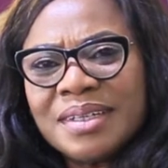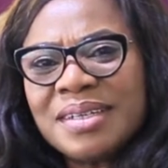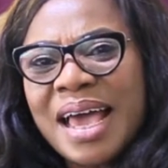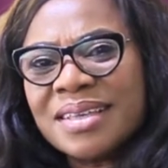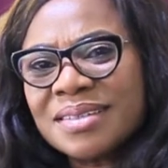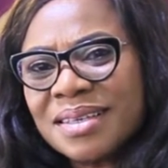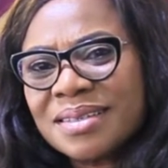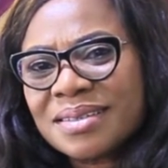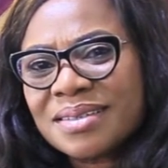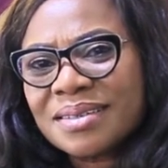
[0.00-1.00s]
that
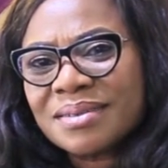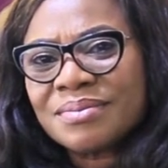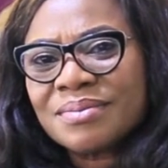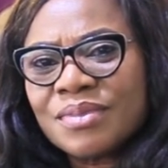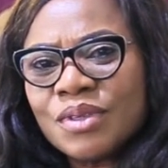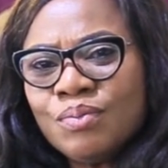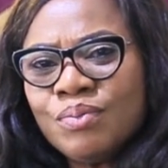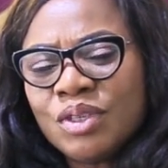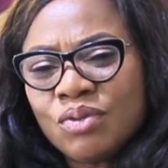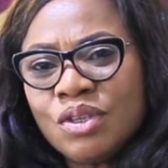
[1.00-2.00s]
exists
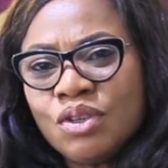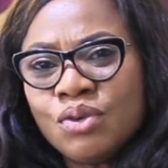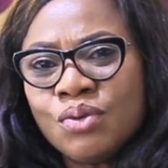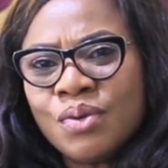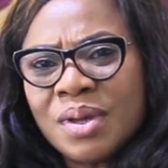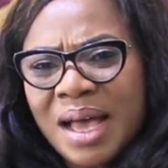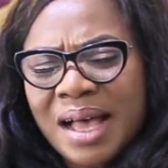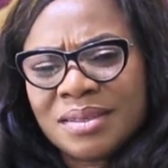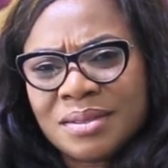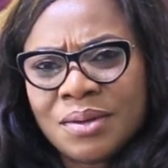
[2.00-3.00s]
between you
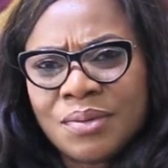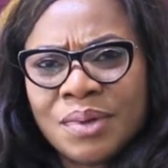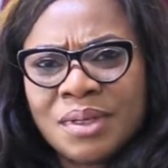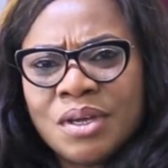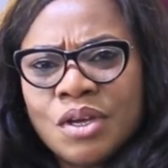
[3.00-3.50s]
and someone.